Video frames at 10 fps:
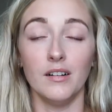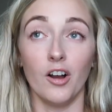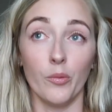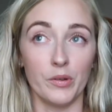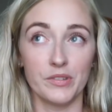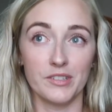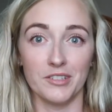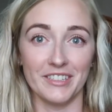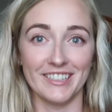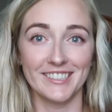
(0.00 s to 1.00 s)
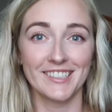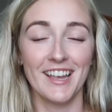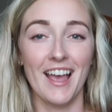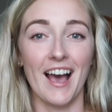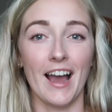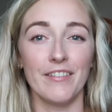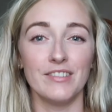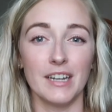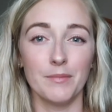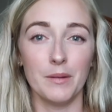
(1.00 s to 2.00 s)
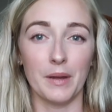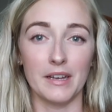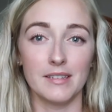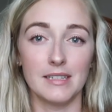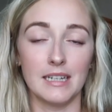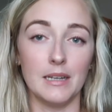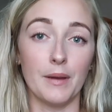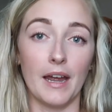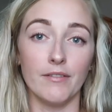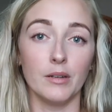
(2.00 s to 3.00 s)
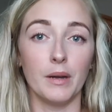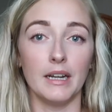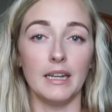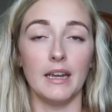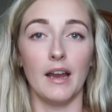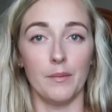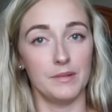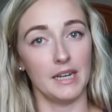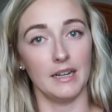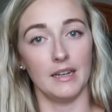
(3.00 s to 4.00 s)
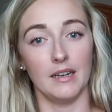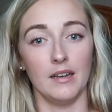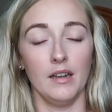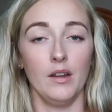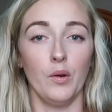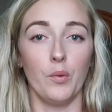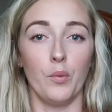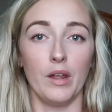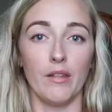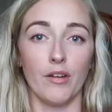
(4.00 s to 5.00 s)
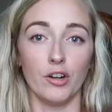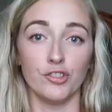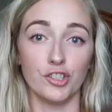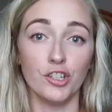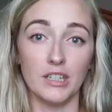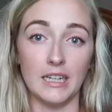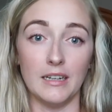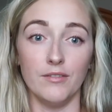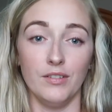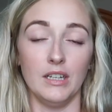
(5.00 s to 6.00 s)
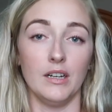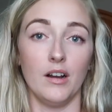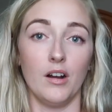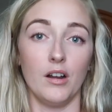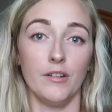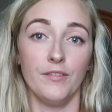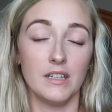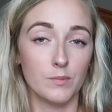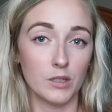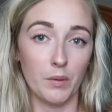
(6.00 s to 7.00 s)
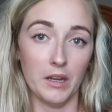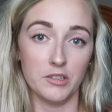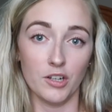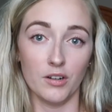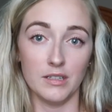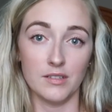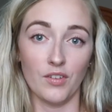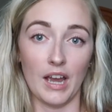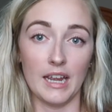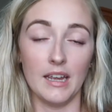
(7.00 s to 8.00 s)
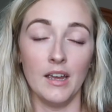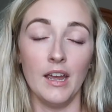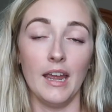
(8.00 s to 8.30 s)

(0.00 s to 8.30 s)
almost 2 years, I've done my best to keep everybody updated with our journey via our Facebook page, Cody's Fight,